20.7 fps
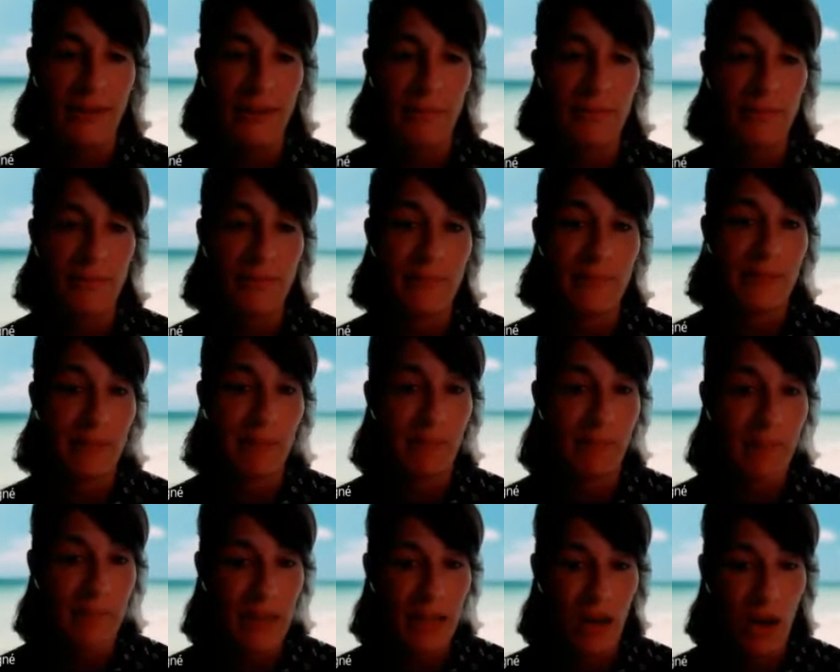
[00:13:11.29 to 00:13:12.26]
the
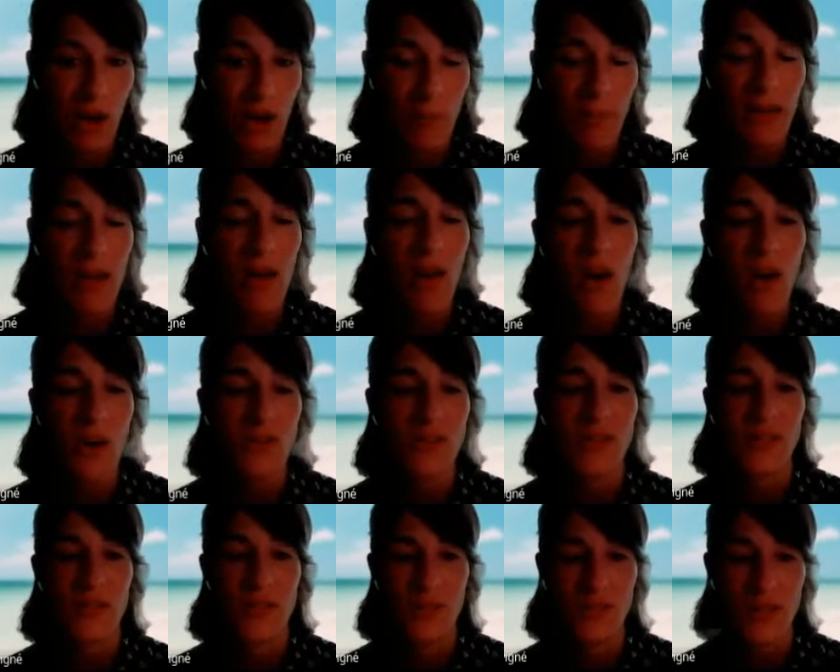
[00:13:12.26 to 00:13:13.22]
economic
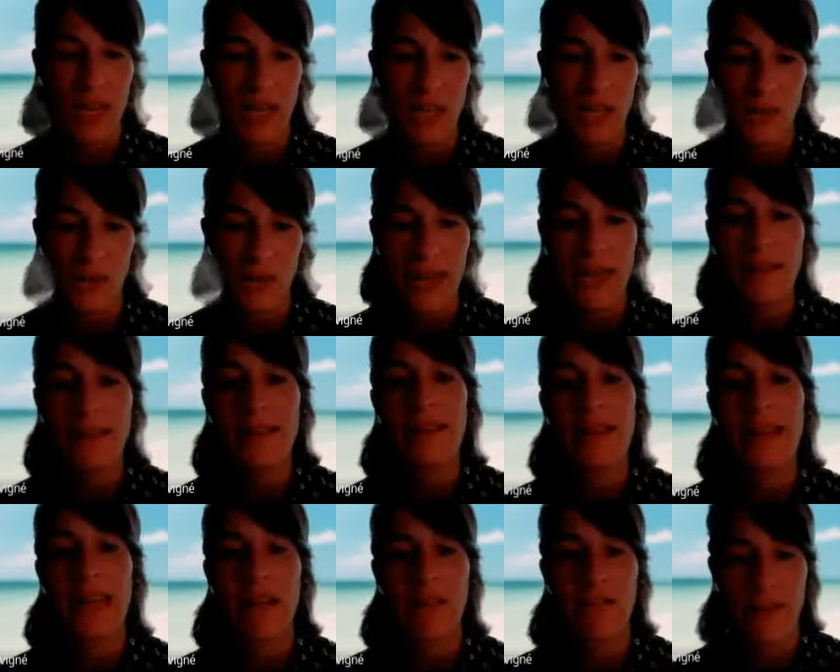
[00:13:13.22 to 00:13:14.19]
cost associated to that
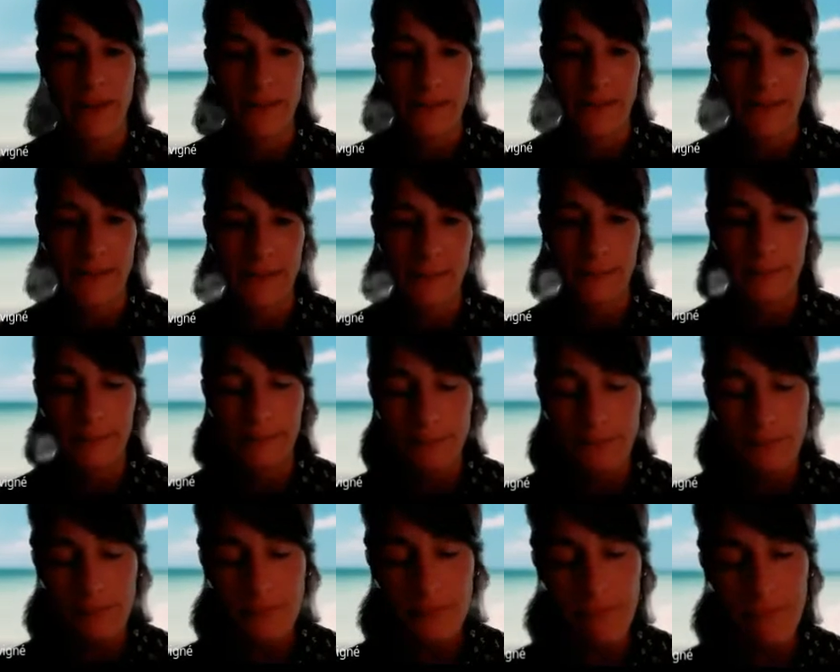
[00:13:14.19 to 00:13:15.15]
increases.
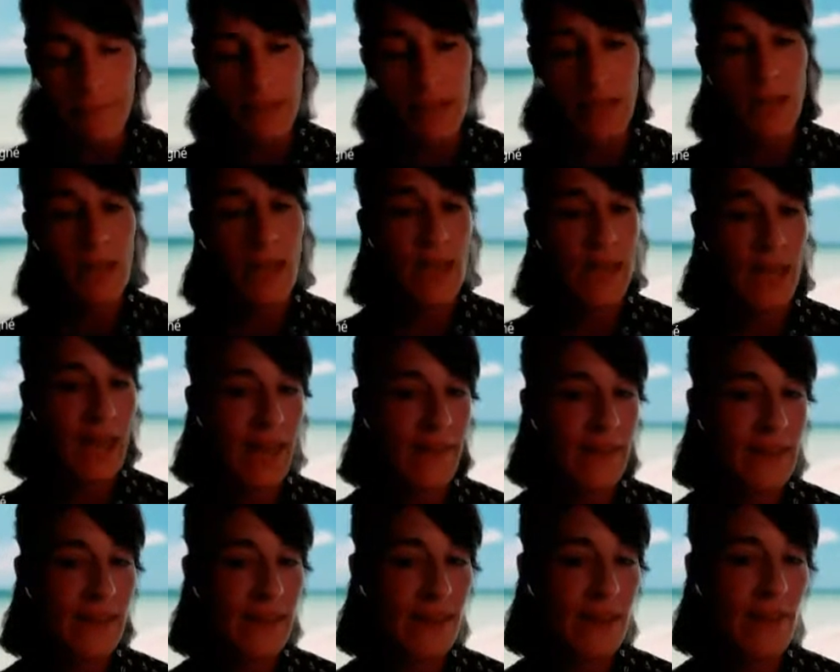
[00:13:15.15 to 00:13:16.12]
And
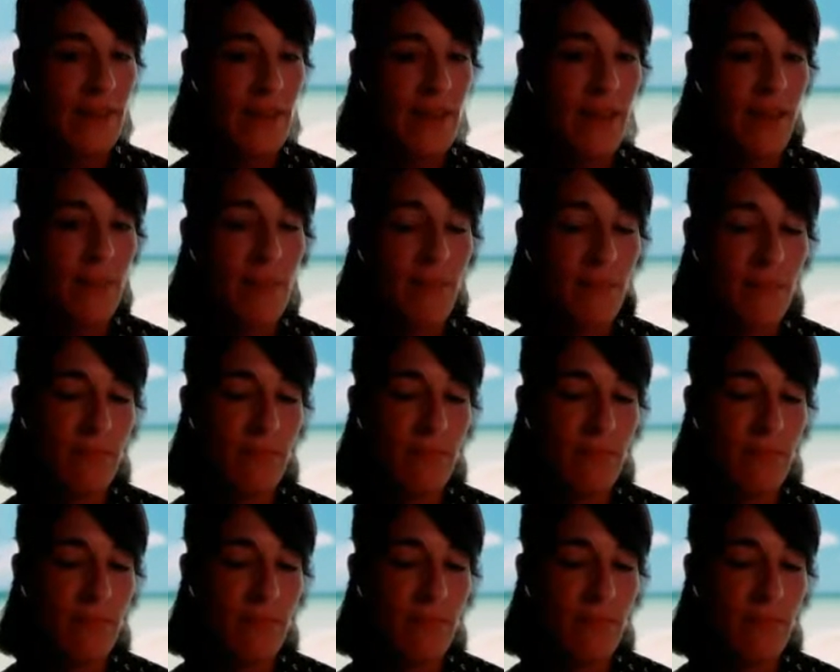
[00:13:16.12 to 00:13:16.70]
these are the